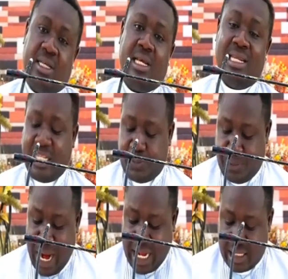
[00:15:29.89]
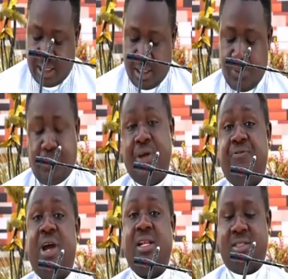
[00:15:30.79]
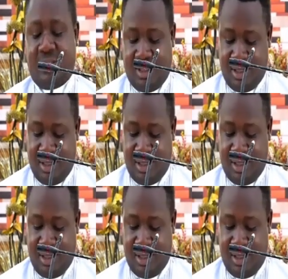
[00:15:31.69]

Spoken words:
that pride prevents.